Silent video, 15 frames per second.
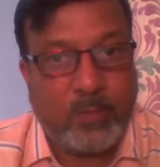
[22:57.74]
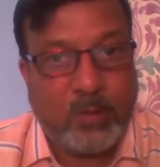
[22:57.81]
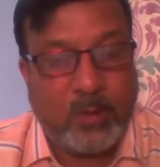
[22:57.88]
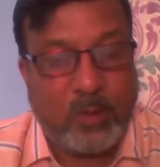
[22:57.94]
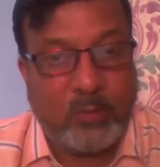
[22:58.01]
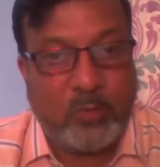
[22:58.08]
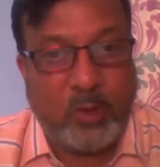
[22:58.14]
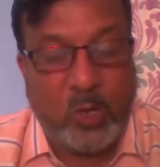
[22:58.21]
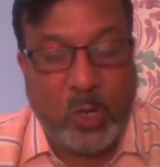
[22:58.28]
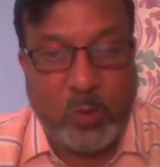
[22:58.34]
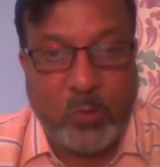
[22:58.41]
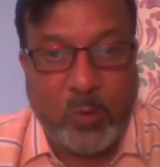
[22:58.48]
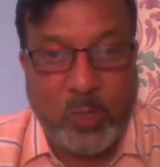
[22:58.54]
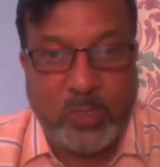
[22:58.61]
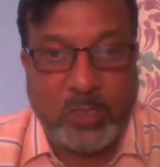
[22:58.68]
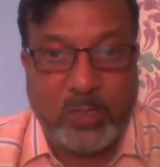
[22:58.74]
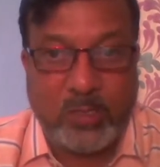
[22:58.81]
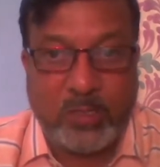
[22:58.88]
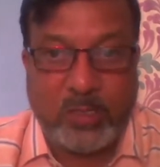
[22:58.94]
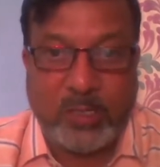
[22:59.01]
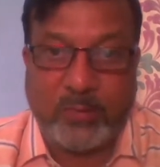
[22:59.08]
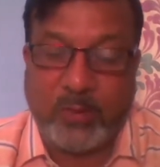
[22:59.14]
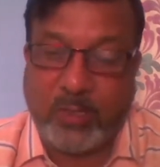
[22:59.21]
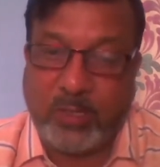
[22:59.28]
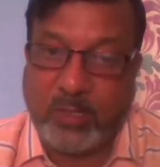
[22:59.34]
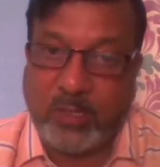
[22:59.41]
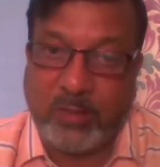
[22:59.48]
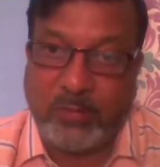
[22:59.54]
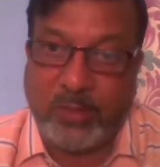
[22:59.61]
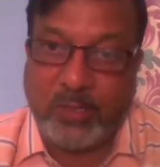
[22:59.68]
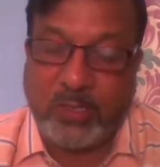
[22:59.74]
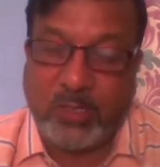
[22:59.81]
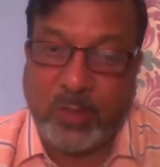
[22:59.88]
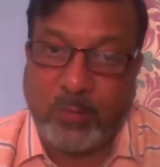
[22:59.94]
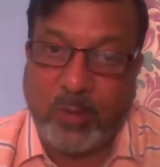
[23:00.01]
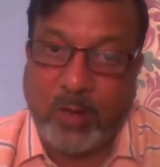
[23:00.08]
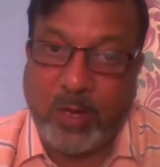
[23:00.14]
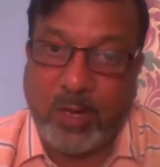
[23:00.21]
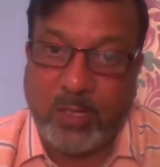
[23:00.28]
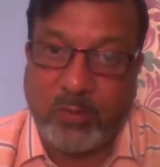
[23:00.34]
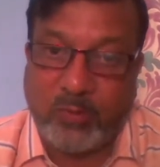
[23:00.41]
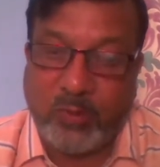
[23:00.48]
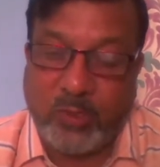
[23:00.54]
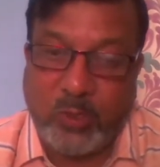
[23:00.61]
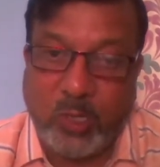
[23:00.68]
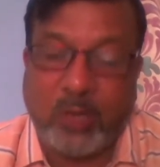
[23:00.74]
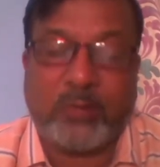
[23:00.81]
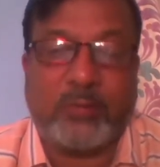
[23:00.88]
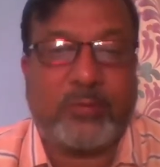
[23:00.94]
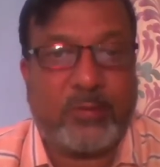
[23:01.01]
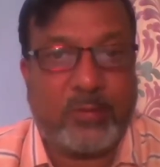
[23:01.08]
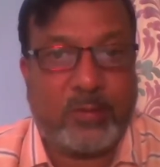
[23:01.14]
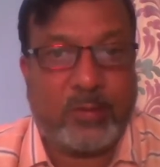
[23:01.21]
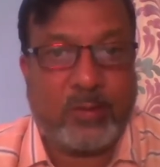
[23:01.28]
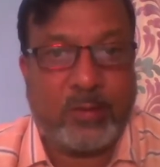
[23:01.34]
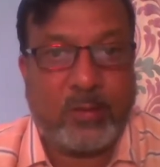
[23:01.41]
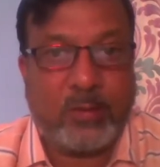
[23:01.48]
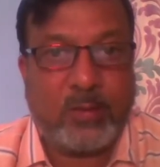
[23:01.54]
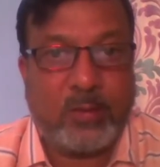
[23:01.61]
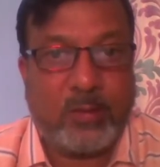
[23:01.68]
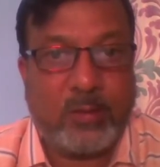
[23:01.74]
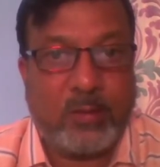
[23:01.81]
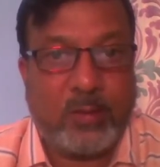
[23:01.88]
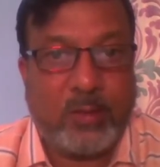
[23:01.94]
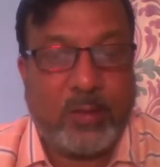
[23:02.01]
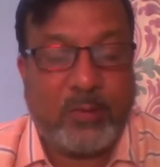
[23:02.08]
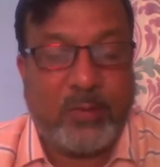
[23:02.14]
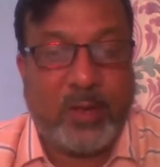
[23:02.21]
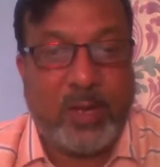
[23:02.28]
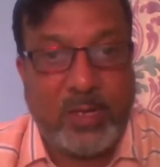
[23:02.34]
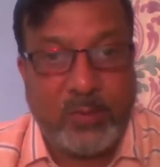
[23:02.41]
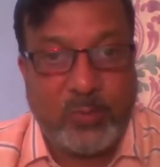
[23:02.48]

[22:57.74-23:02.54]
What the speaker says: If you're not watching the TV is completely switched off. When he's